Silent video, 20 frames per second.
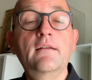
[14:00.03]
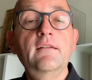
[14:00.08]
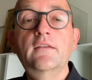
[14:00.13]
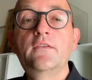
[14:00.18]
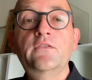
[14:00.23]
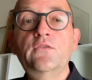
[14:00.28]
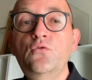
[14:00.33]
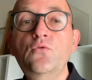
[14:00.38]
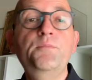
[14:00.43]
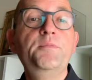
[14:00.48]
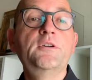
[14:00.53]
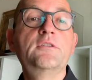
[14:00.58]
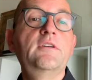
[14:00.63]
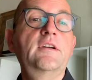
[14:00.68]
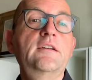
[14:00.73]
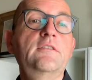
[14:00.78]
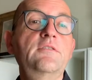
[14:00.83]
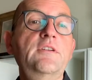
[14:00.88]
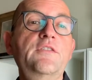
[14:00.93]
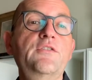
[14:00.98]
super
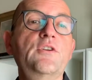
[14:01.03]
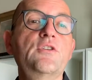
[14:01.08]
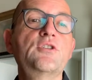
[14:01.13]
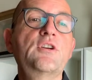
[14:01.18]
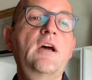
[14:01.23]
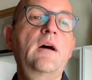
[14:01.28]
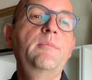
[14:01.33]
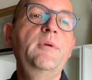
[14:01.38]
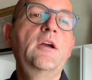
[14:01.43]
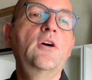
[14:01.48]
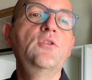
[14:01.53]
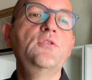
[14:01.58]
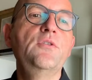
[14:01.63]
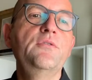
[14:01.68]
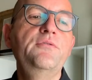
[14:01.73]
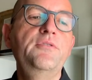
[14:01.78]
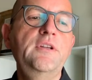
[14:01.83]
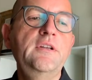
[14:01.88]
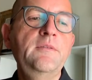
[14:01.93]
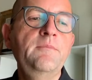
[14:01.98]
great research coming out
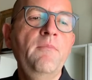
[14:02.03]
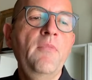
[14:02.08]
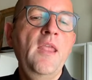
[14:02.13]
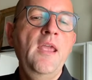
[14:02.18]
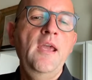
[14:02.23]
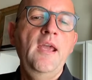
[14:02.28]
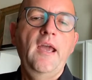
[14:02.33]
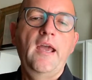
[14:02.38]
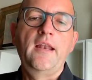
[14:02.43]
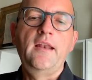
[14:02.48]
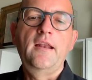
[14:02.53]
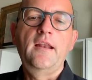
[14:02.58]
of it. And